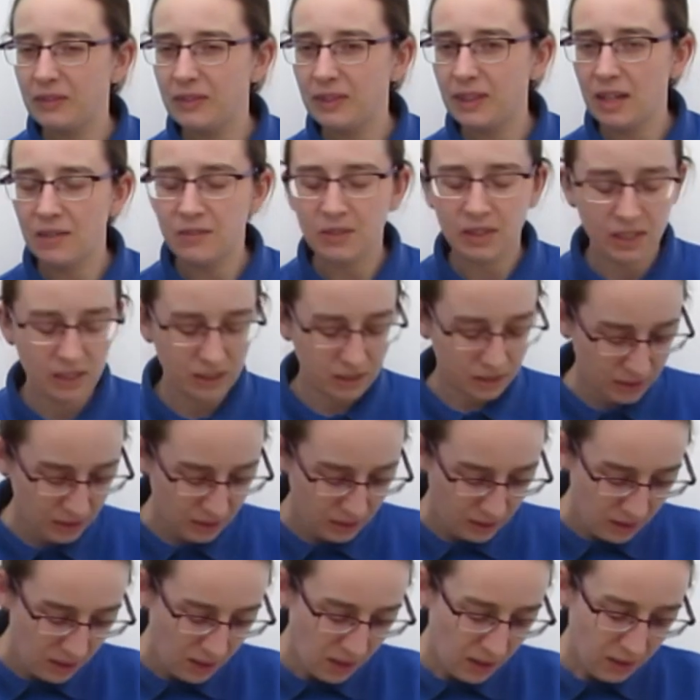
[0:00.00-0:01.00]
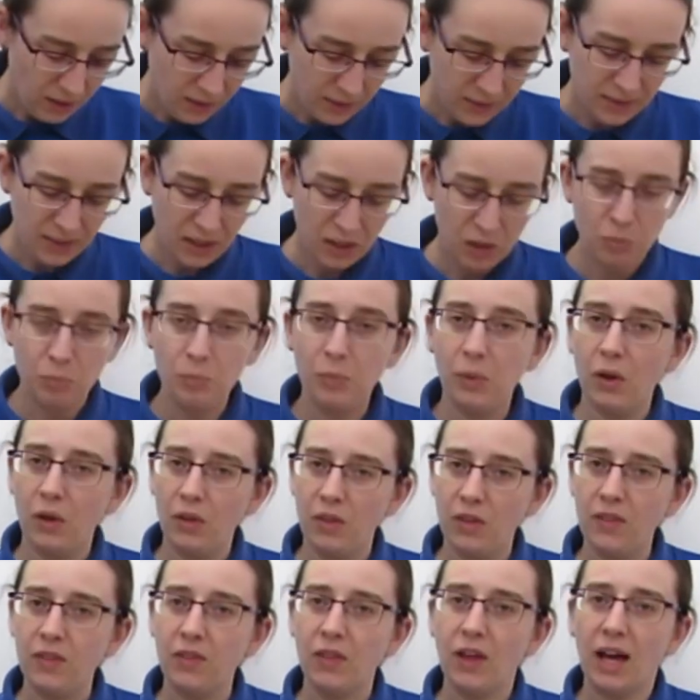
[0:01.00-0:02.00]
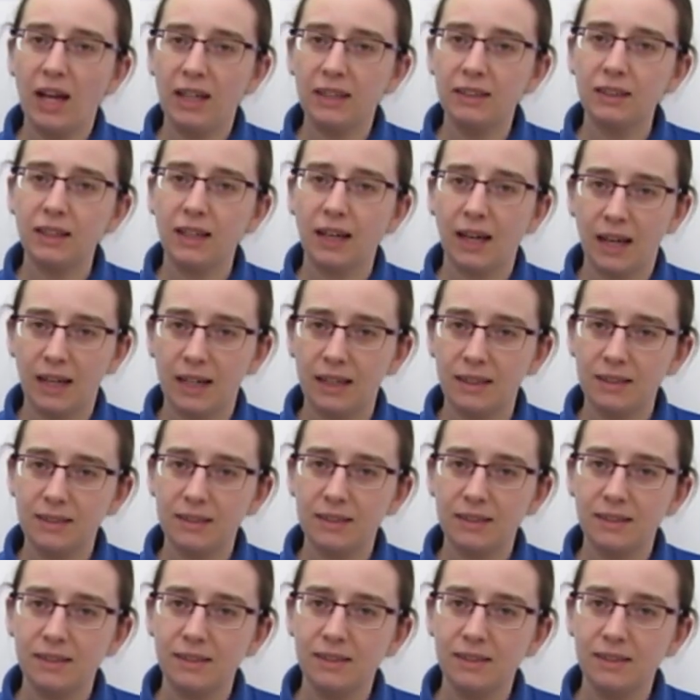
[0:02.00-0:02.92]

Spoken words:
never, said, "Bother that cat."